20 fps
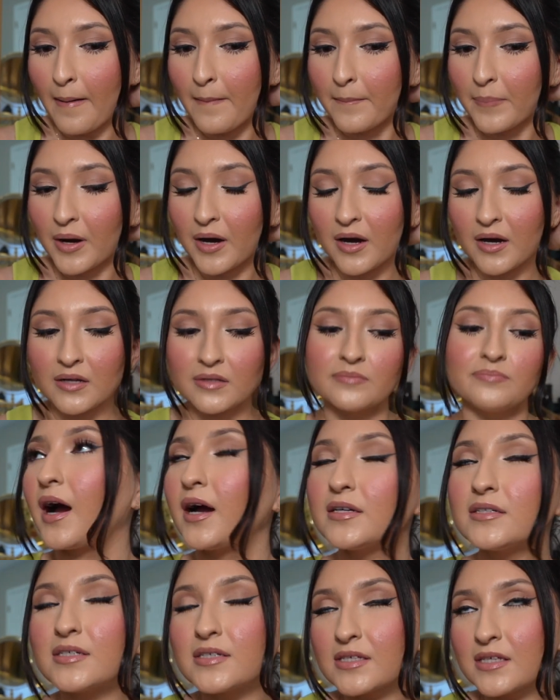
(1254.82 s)
but
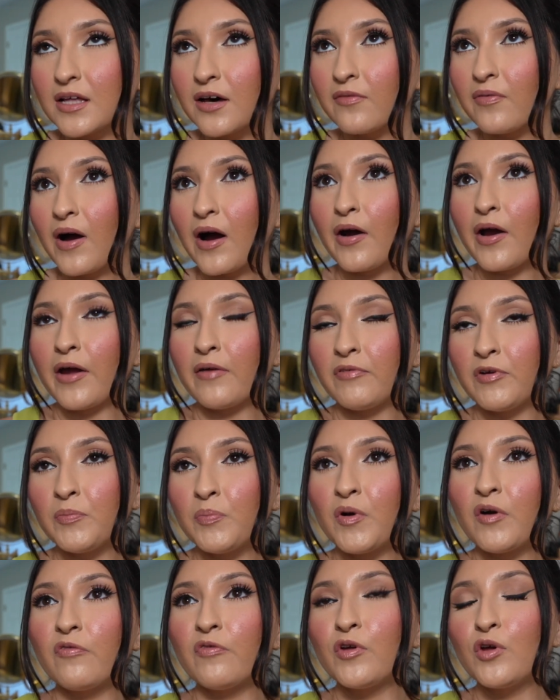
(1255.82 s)
I just love how every
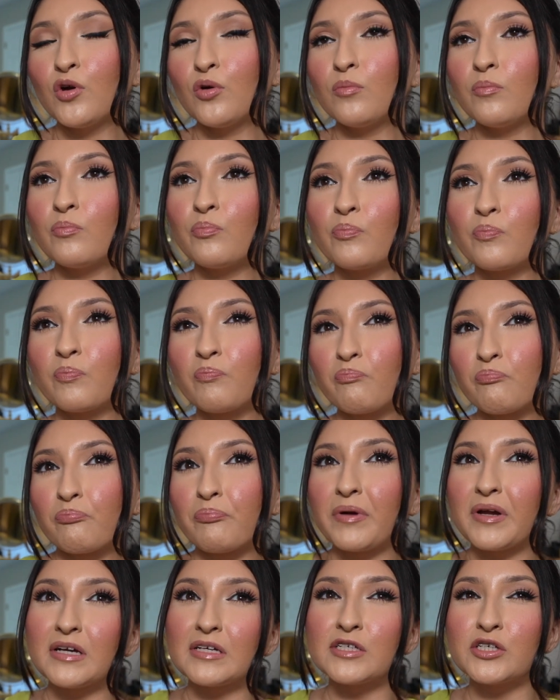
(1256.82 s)
perfume
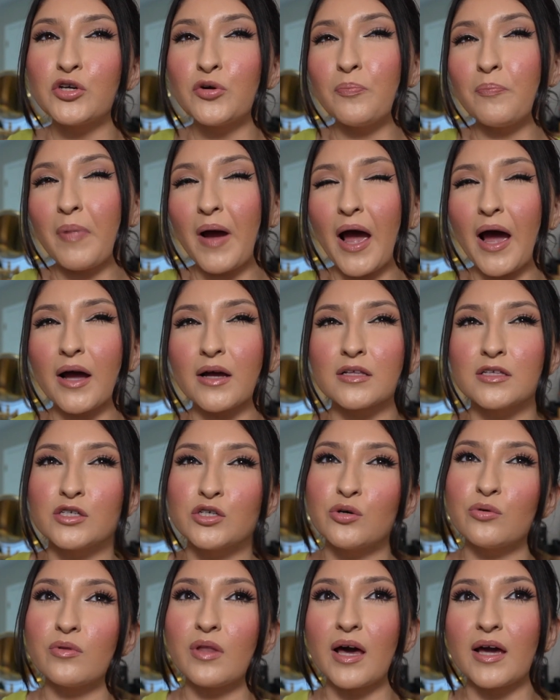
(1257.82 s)
brings you back
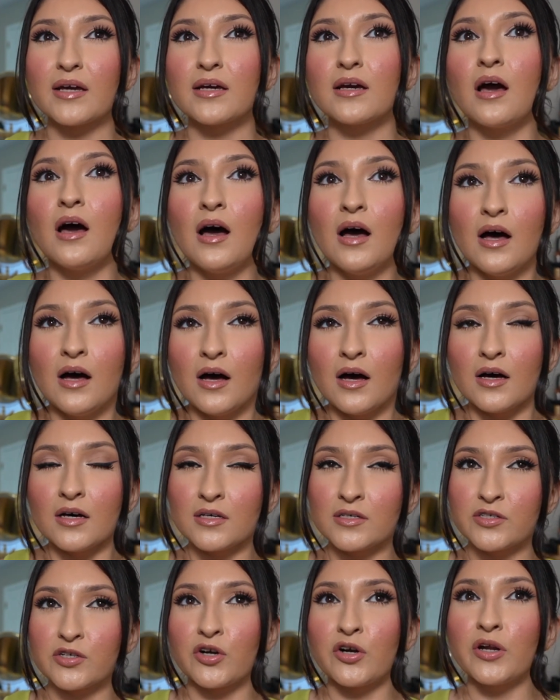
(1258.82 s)
to like a
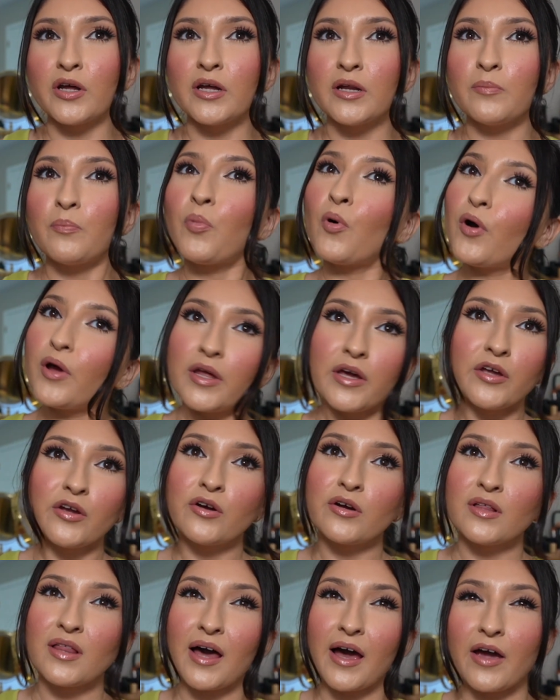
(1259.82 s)
certain point in
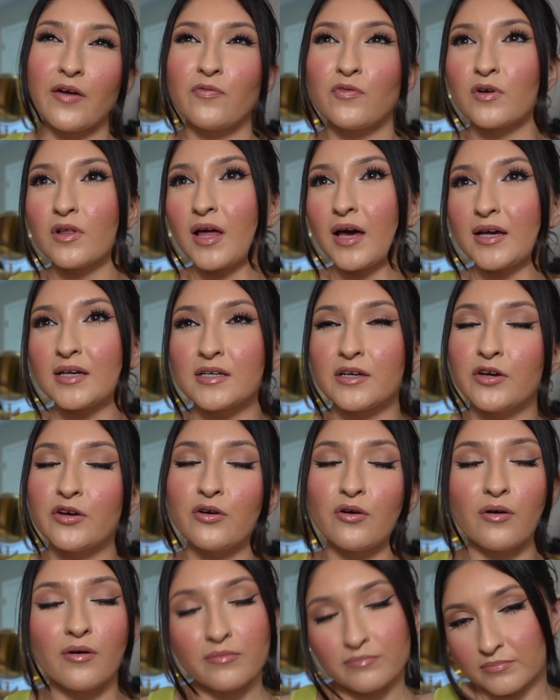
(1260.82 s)
your life or like you
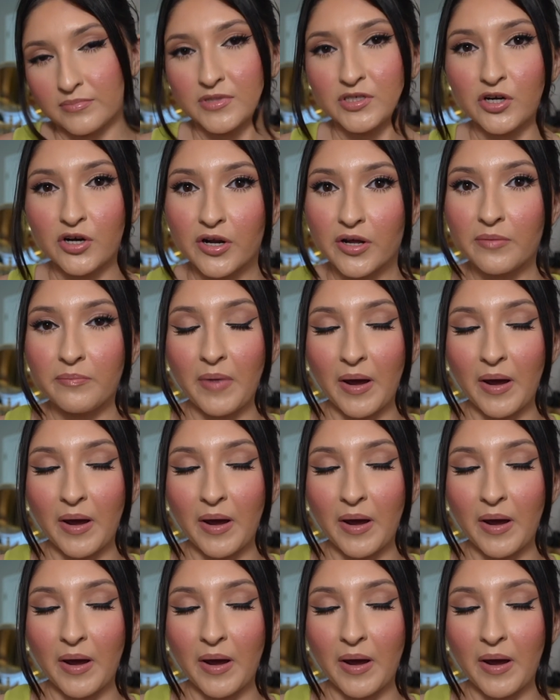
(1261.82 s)
know certain